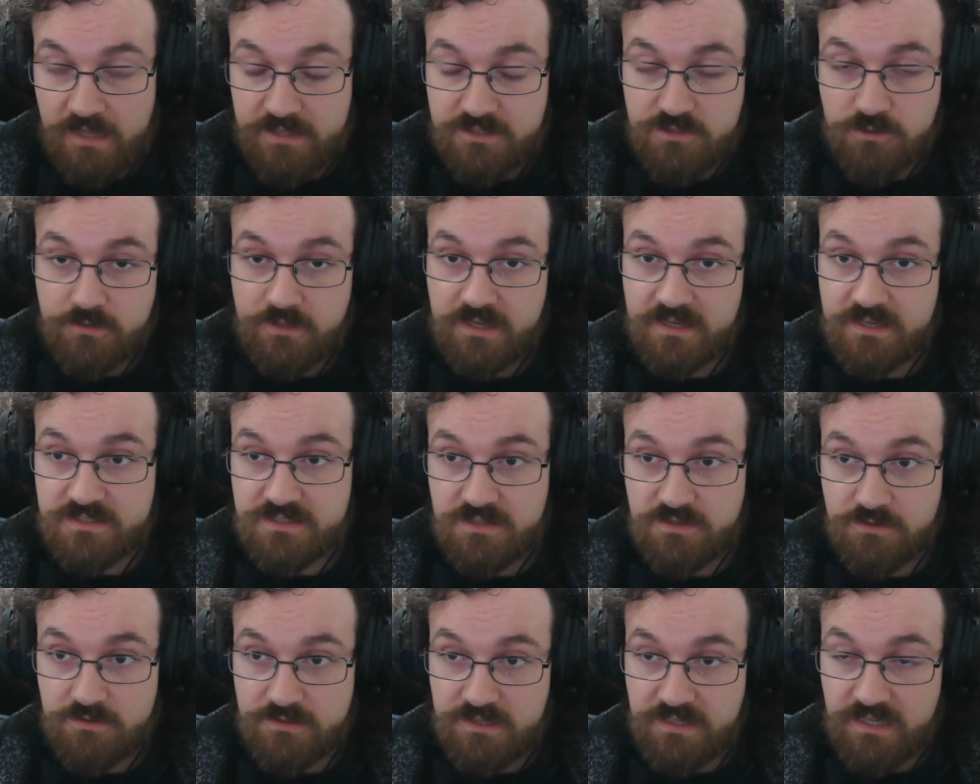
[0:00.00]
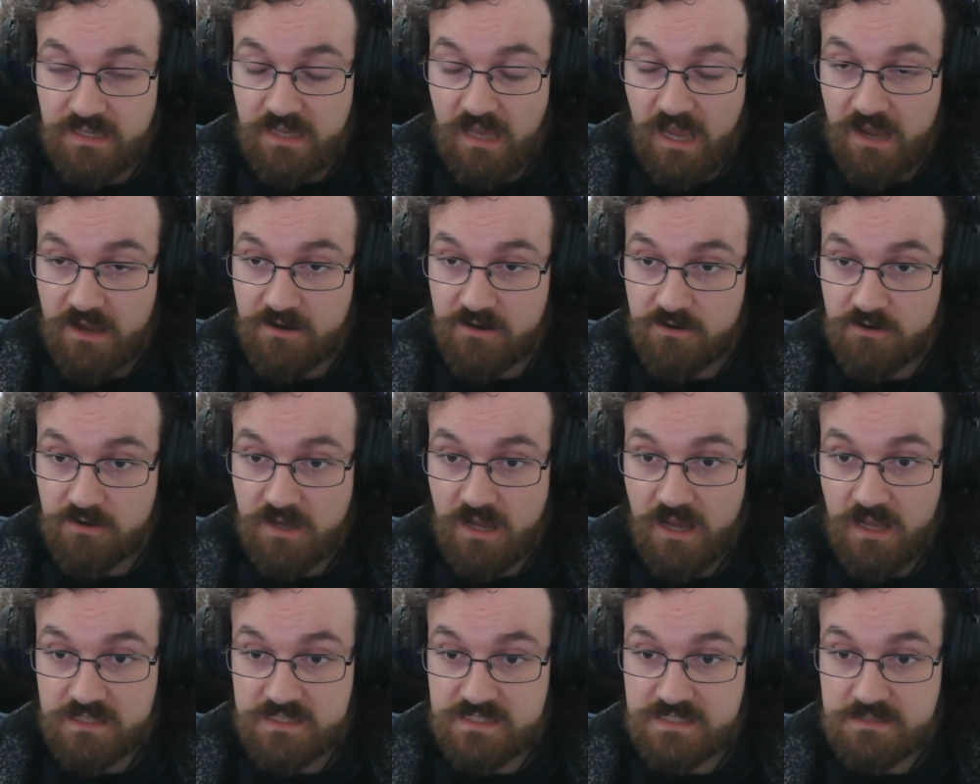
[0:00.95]
so they consider the higher
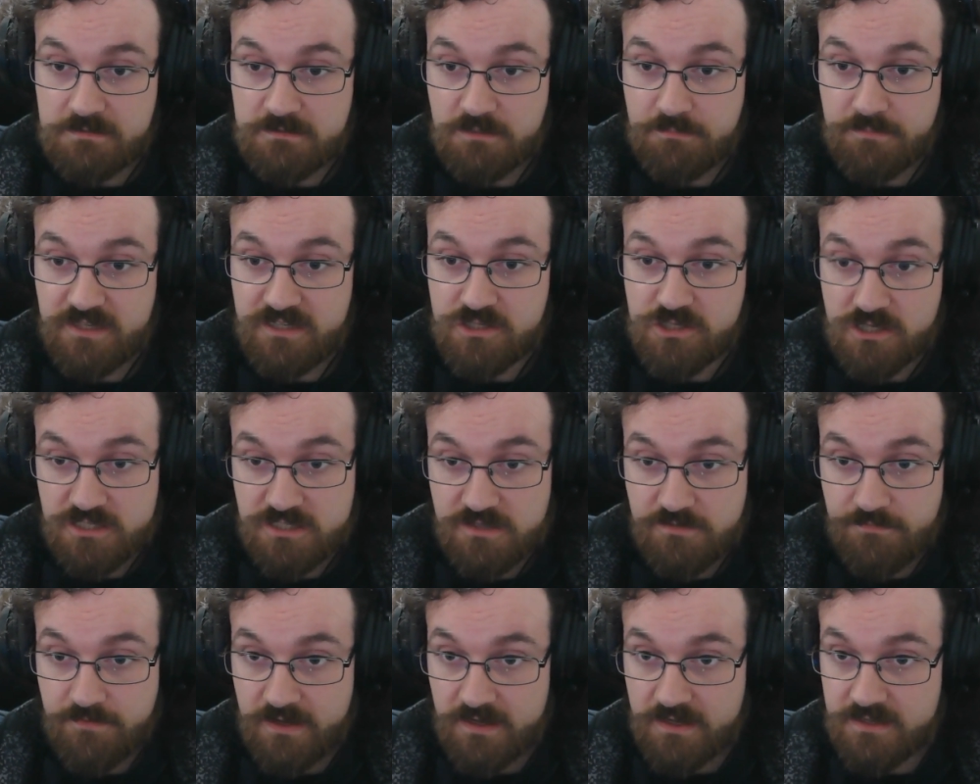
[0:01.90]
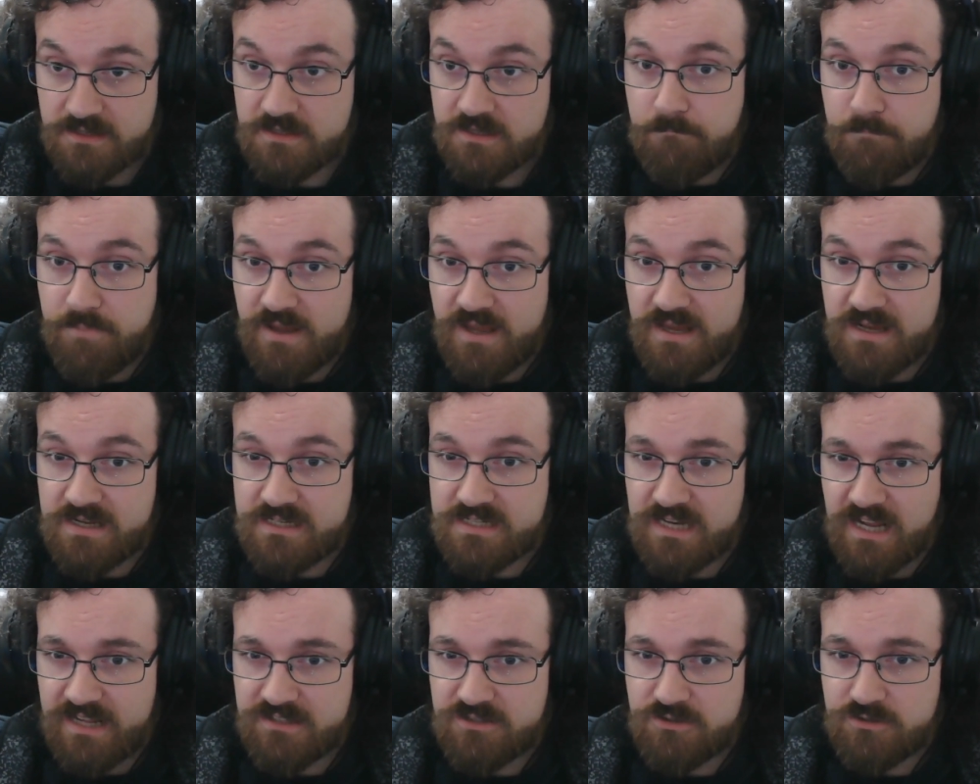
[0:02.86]
cost to be justified. But
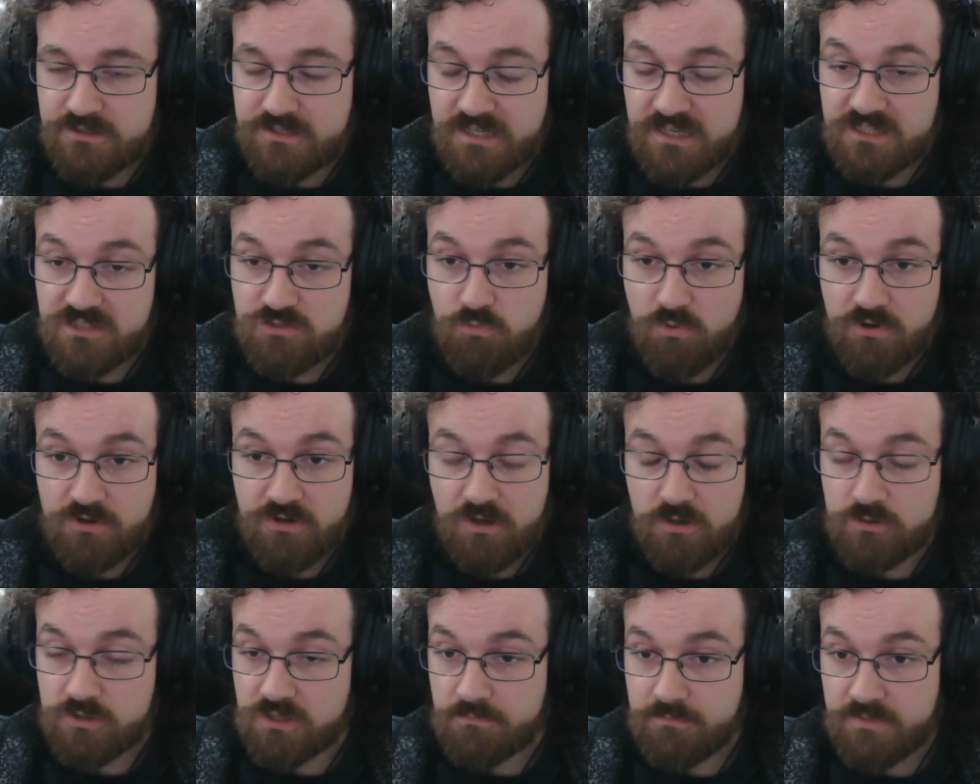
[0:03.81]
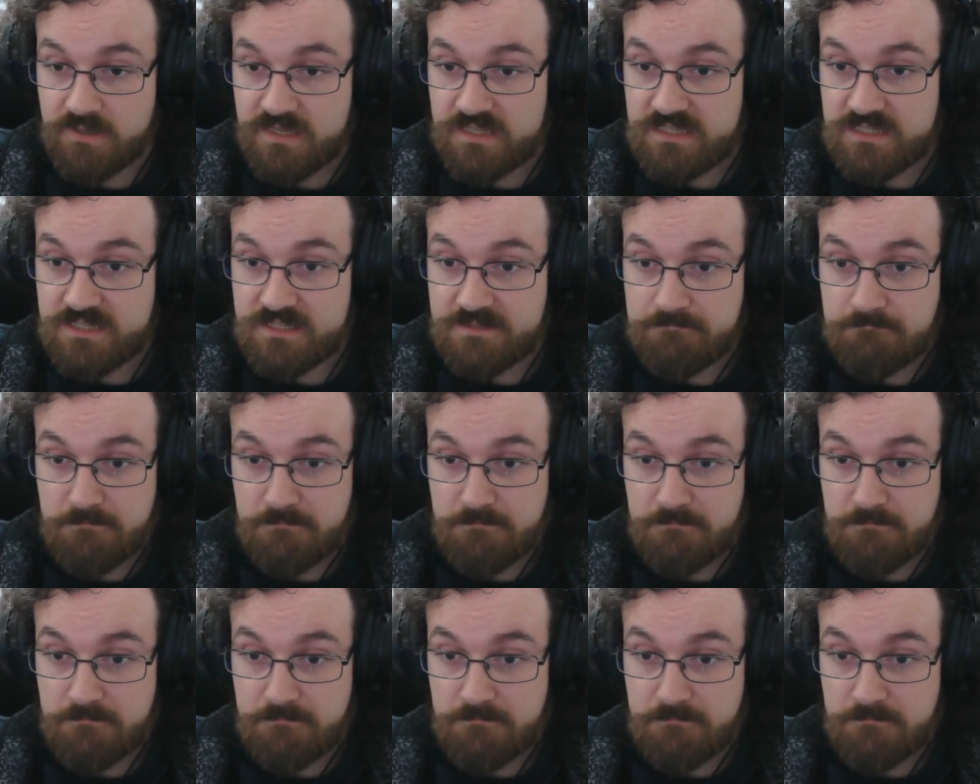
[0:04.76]
I do think it's worth noting because,